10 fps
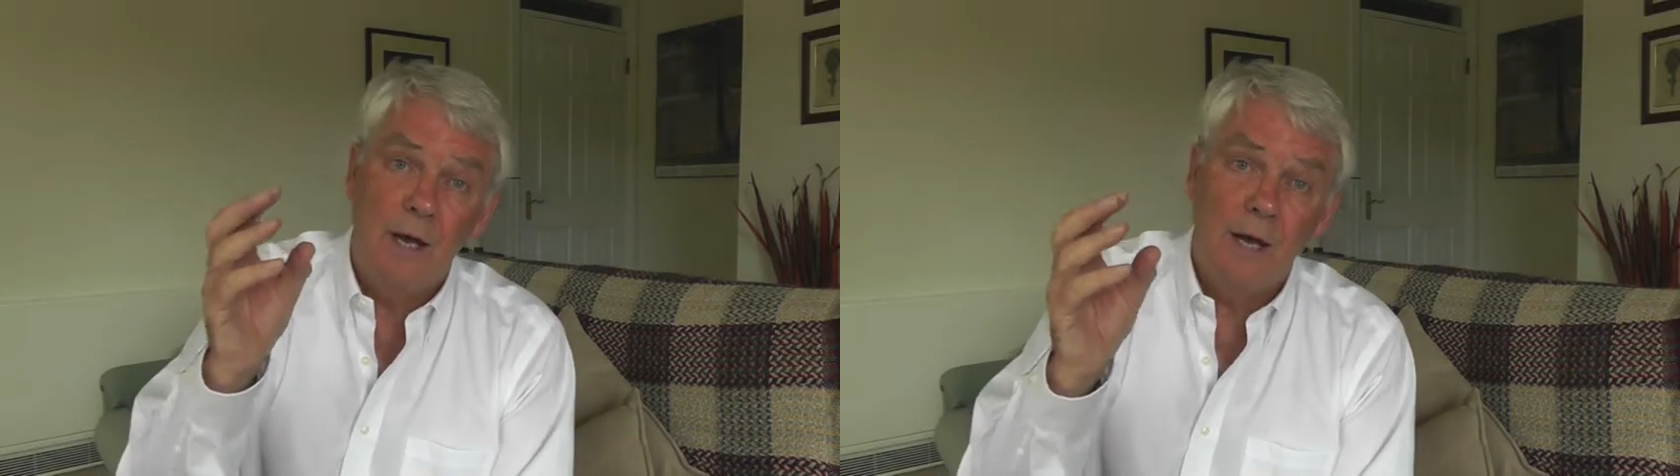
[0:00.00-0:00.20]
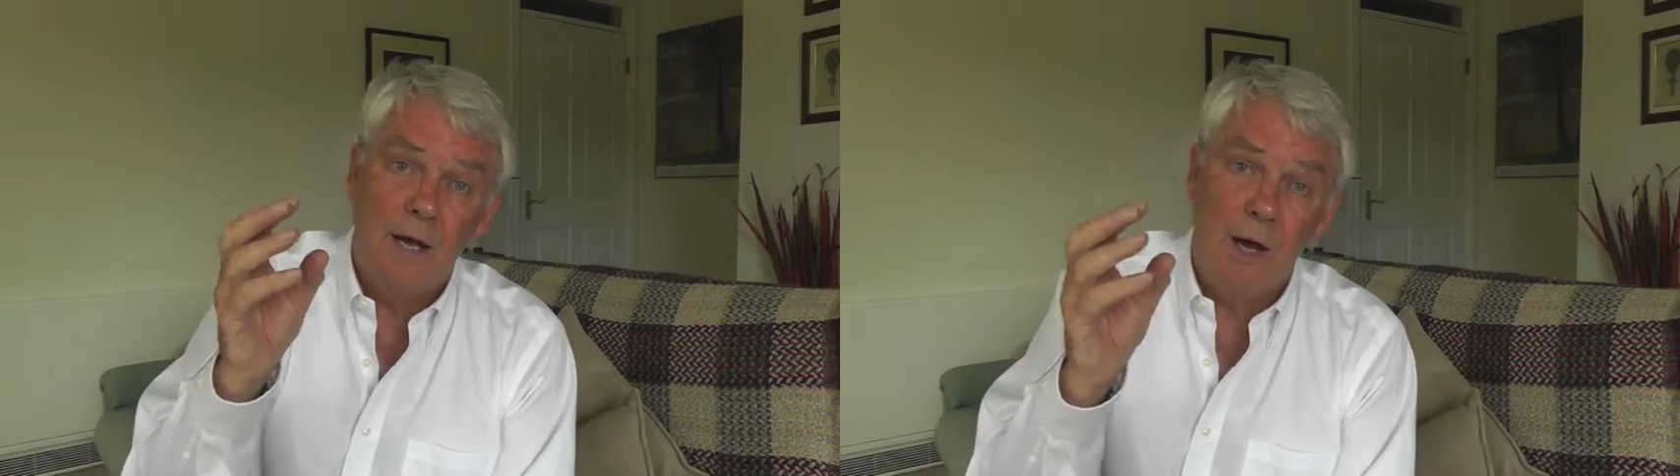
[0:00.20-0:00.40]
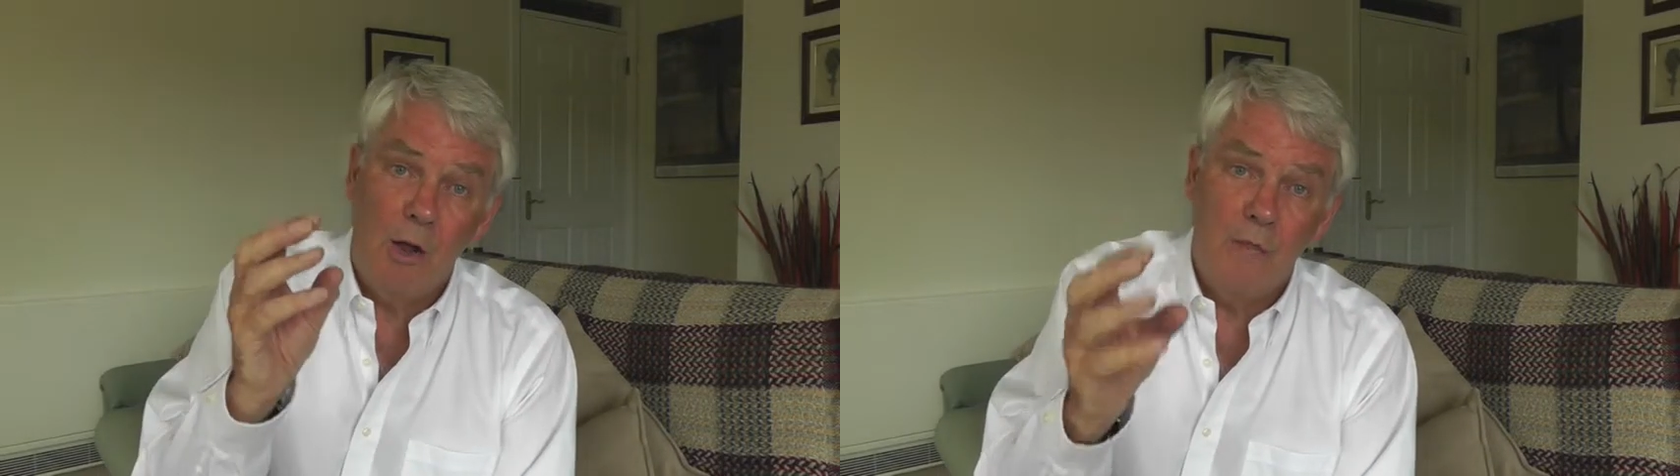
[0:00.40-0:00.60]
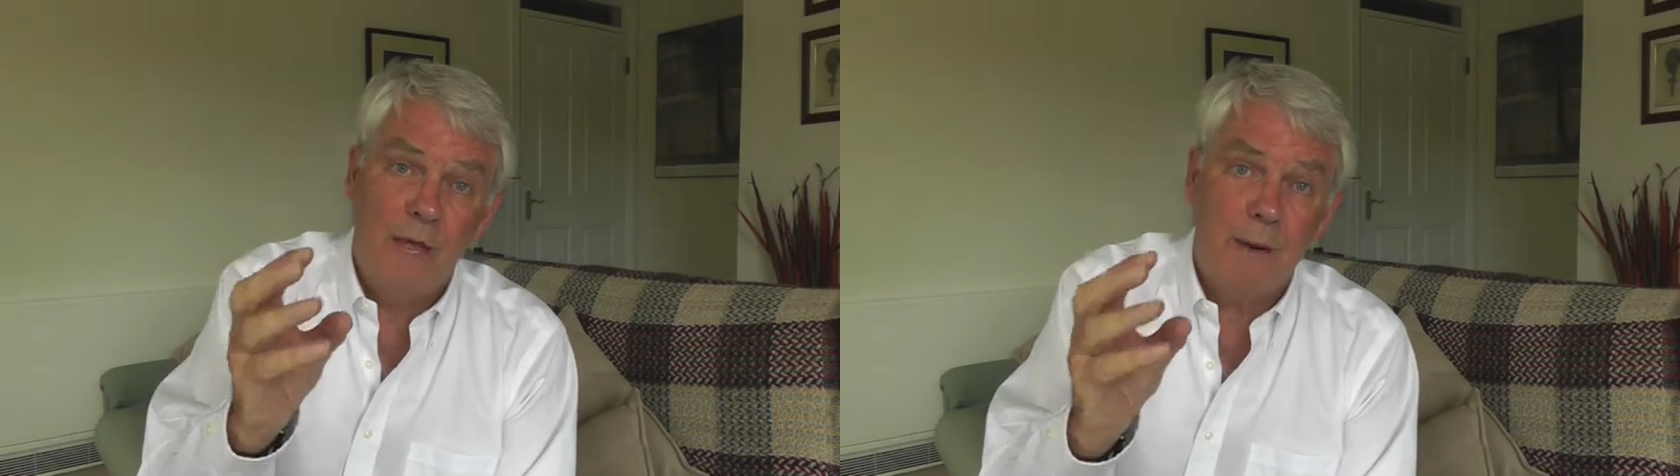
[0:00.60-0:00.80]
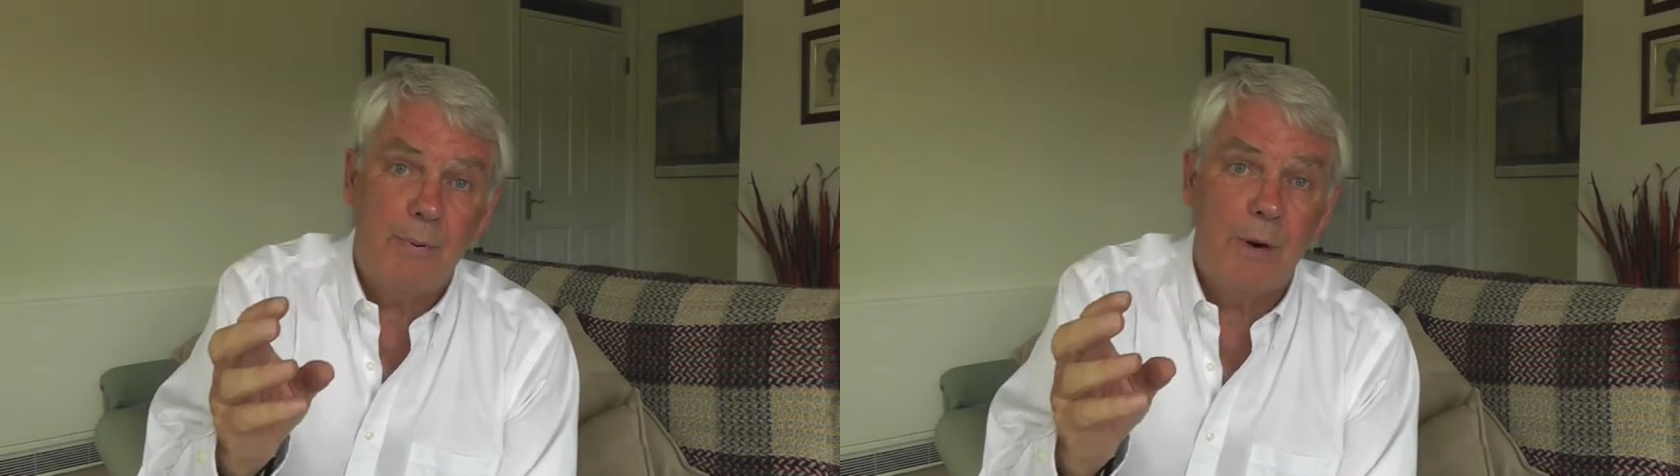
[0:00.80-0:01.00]
on
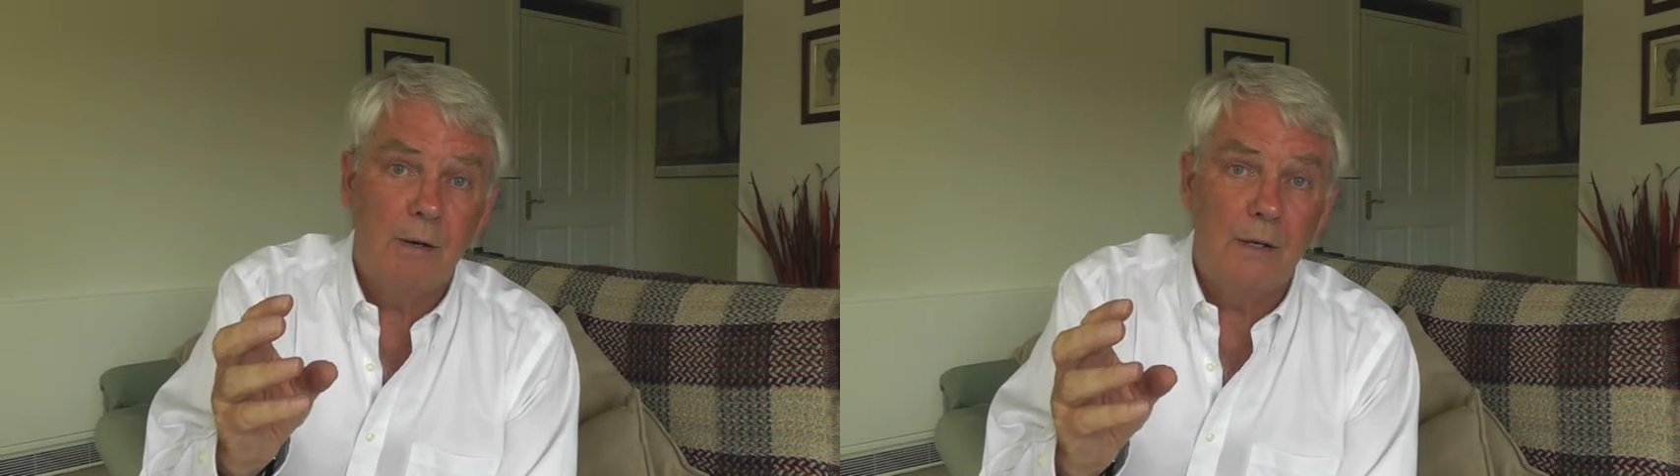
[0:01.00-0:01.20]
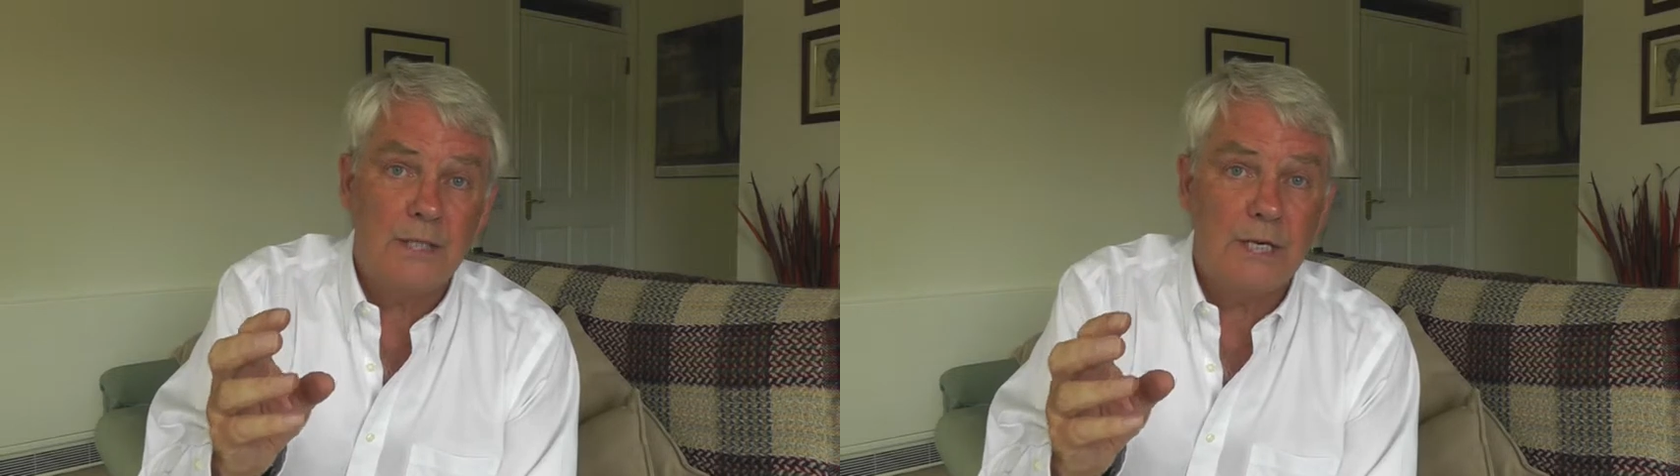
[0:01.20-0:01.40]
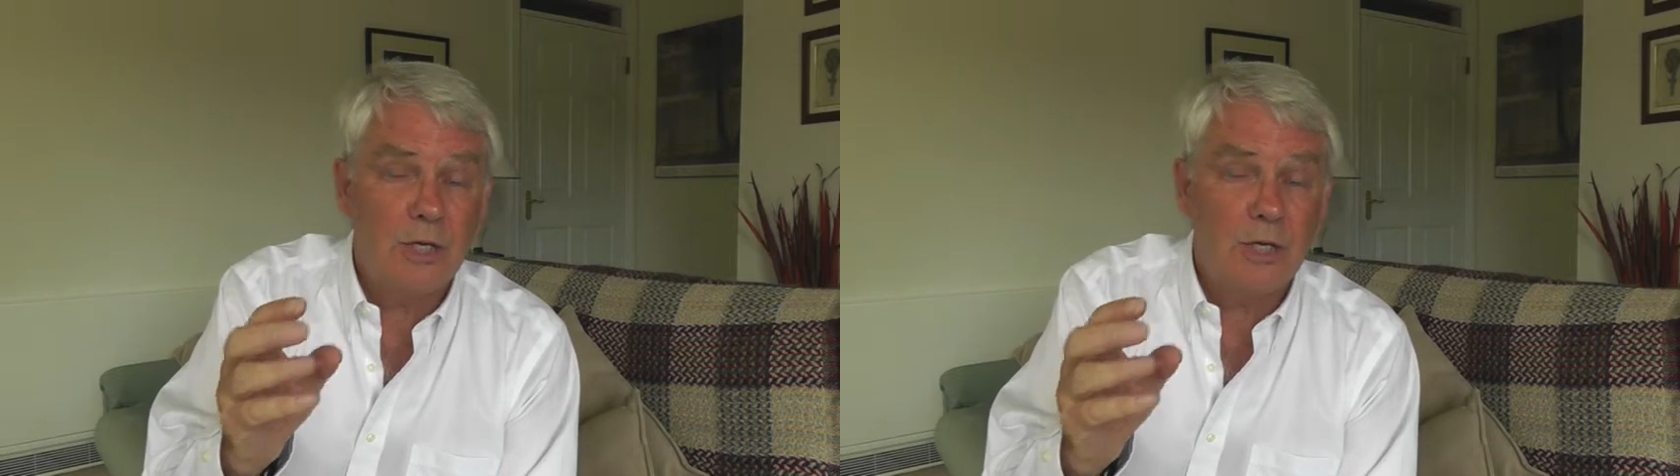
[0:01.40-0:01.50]
their products.